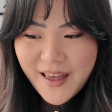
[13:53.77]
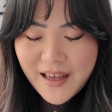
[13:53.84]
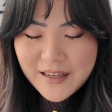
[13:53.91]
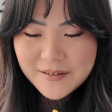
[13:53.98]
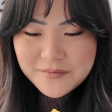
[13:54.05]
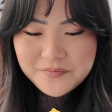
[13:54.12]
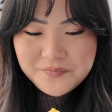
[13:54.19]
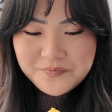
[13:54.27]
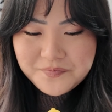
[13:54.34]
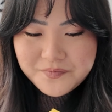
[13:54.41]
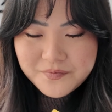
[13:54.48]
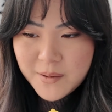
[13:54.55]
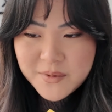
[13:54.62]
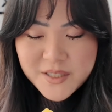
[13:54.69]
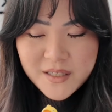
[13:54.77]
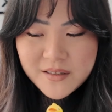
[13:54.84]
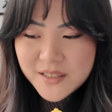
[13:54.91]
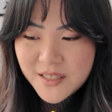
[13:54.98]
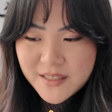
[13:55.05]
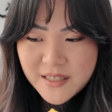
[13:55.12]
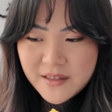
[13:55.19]
and I'm
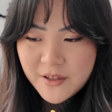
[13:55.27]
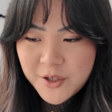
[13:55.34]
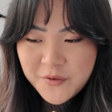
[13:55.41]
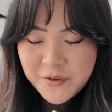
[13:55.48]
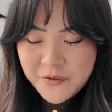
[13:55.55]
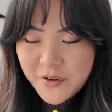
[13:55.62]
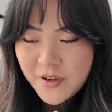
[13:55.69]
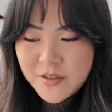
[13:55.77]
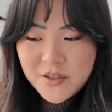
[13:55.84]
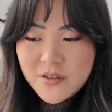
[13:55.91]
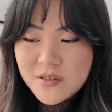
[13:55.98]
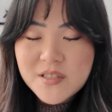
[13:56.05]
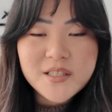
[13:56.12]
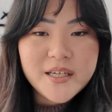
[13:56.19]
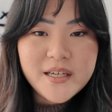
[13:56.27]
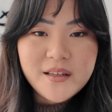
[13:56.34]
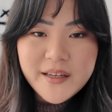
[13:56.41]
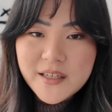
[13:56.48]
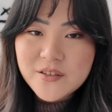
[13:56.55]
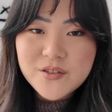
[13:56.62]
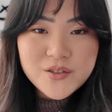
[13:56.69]
jealous that I didn't think of it first, honestly.
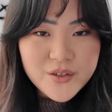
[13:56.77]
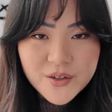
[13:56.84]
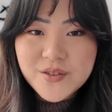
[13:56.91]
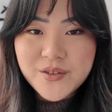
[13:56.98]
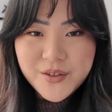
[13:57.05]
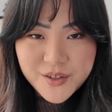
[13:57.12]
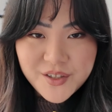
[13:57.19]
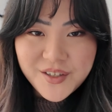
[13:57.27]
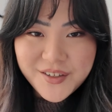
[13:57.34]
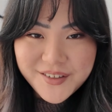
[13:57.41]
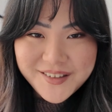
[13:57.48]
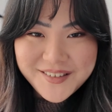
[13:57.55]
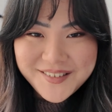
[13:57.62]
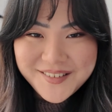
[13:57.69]
Like it's so cute.